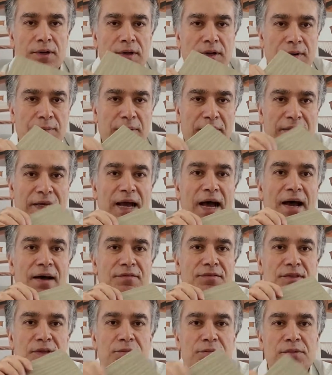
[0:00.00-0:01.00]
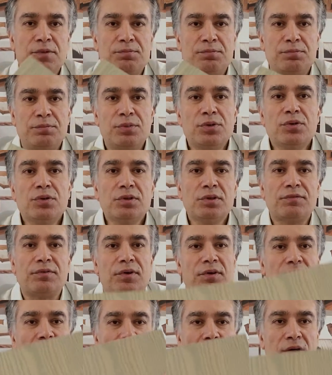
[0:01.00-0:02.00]
but they have some beautiful
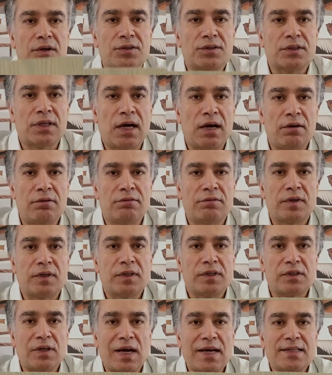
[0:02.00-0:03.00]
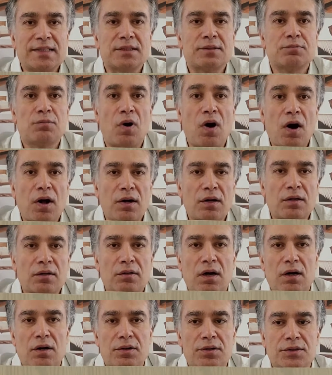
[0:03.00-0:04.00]
colors now, very nice modern
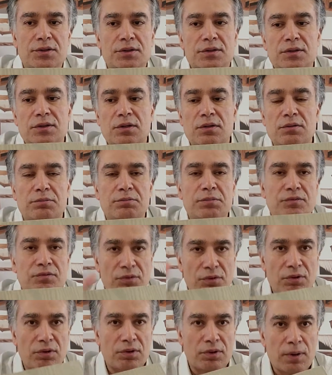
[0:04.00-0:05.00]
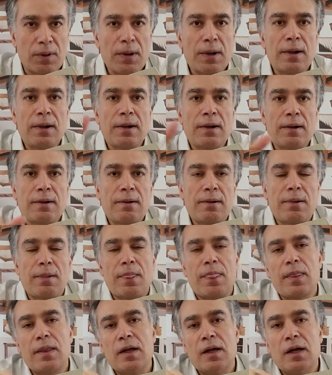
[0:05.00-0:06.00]
colors. You know, before,
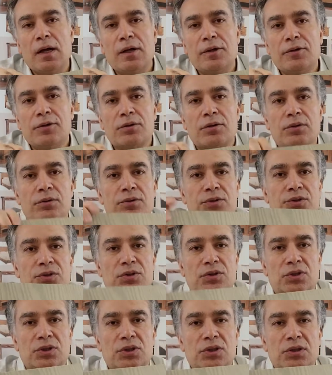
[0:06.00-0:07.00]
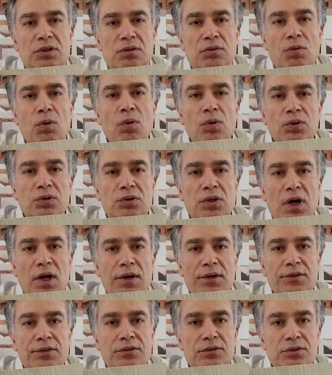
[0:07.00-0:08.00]
you know, those traditional old
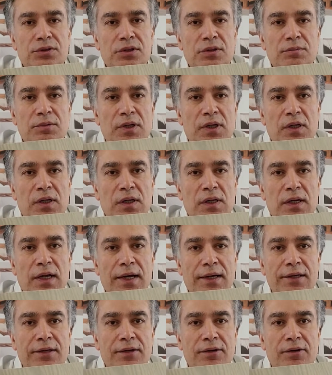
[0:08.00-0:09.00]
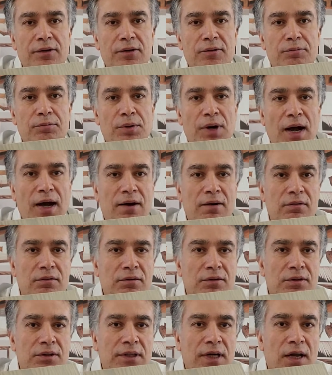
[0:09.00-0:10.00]
colors used to be like, you know,
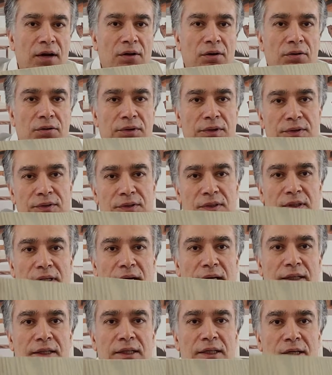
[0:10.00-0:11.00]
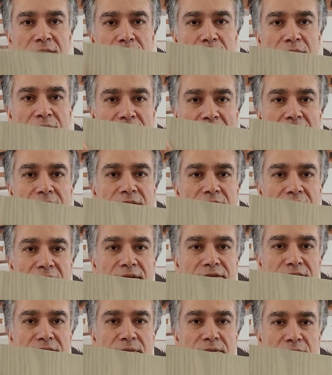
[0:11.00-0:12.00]
brown, yellow, this and that. But now they
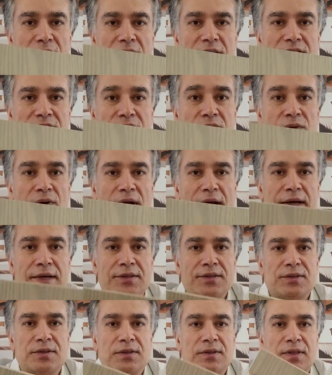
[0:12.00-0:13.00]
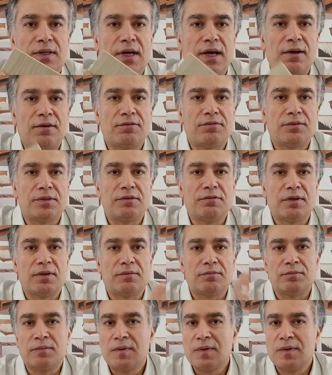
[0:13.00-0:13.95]
have some nice grays, and they have even